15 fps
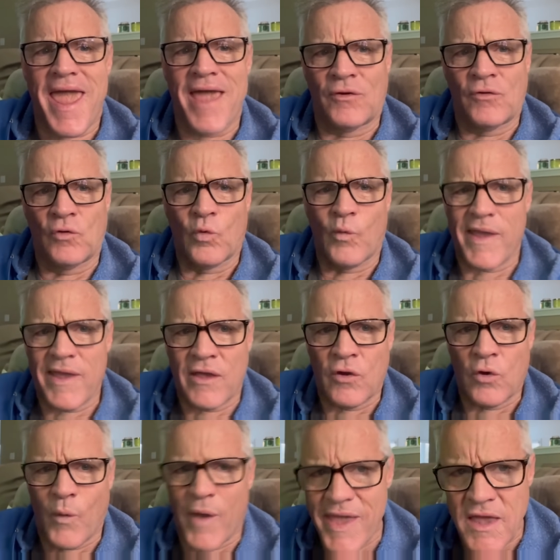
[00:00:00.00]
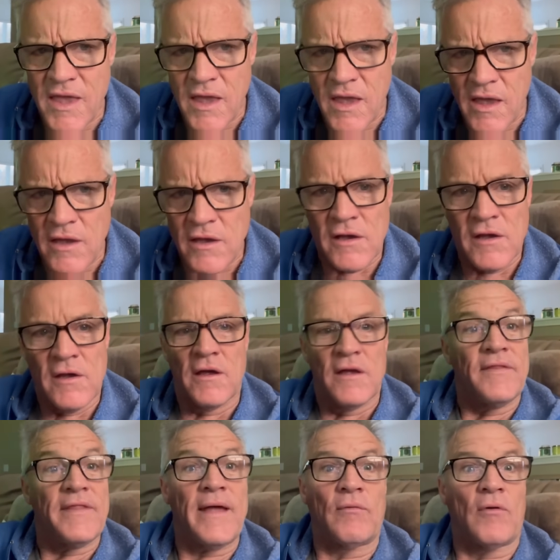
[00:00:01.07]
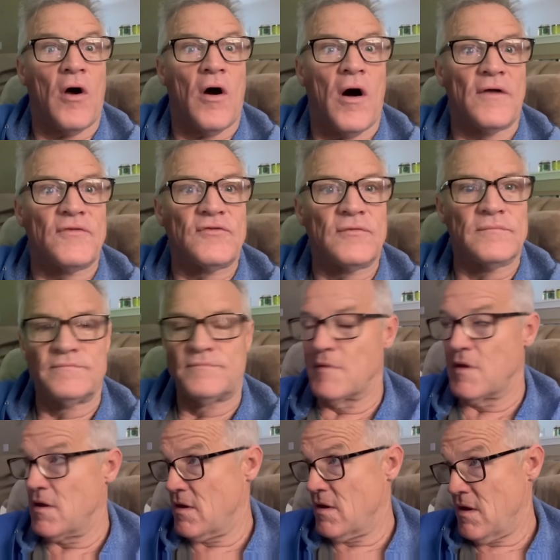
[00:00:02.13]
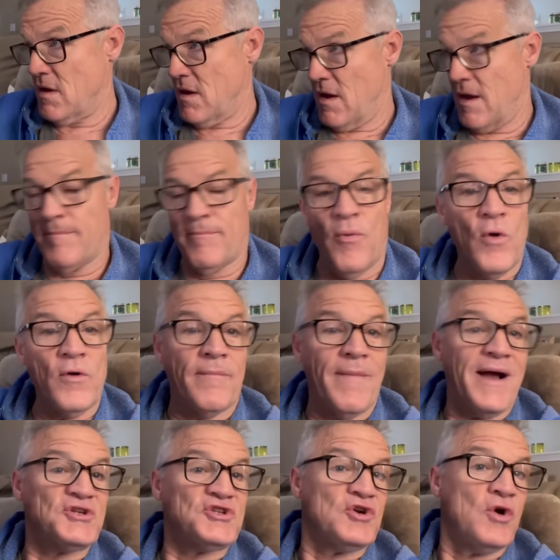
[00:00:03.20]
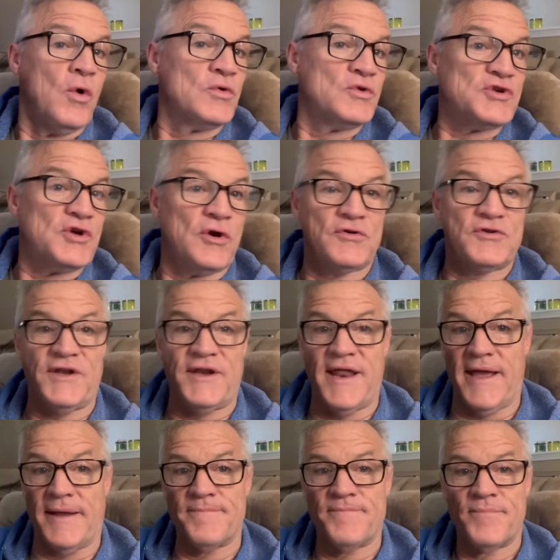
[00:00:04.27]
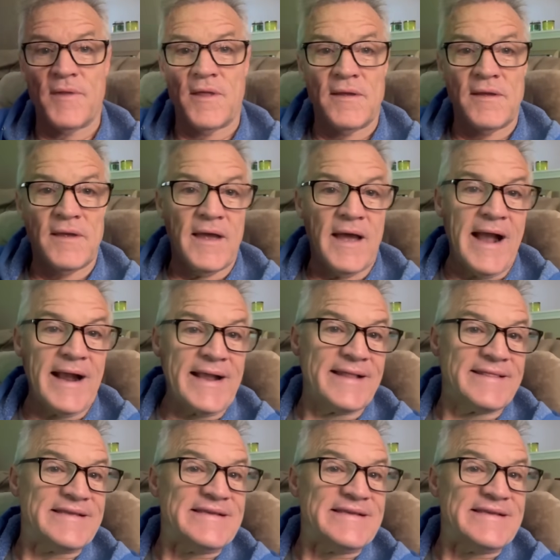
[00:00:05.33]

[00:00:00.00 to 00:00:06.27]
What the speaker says: wing, wing, wing. They were awesome. And boy, my shoulders hurt today. I got